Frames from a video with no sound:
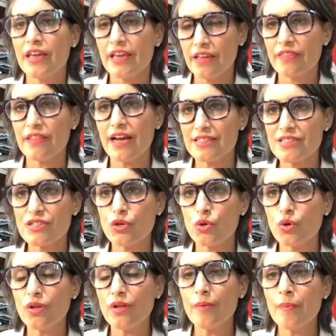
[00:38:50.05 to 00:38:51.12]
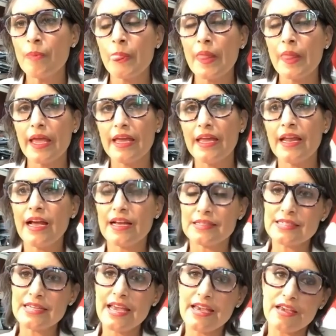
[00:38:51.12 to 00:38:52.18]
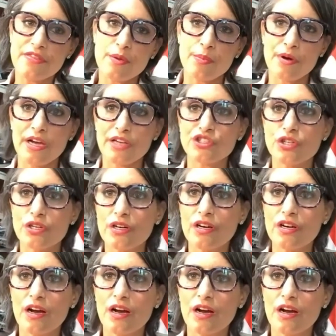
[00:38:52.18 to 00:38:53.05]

in that school it has taken the pressure